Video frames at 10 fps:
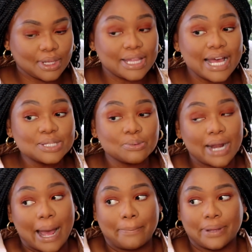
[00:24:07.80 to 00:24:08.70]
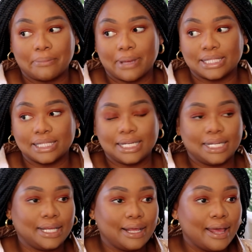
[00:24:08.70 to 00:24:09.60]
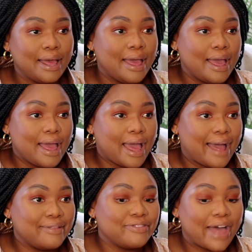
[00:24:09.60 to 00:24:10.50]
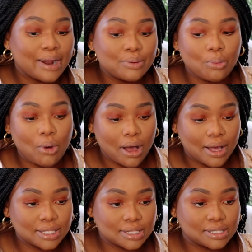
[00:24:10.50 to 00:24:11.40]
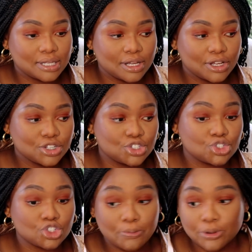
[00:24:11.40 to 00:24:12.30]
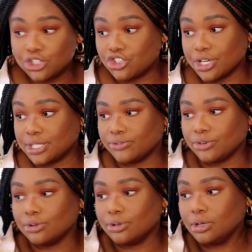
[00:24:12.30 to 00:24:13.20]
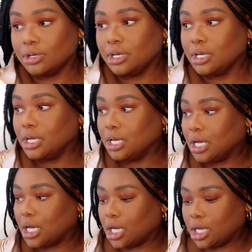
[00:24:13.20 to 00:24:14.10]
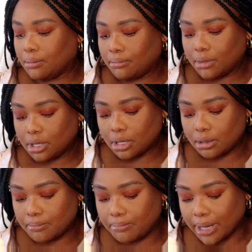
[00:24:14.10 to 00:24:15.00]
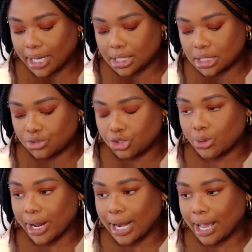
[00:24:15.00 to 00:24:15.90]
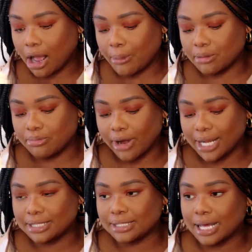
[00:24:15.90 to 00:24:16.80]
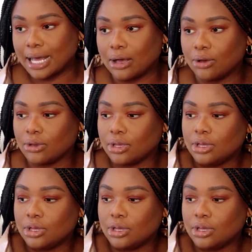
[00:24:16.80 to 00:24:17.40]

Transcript: that's what happened basically, and that was super stressful, but which is why like I'm in braids now,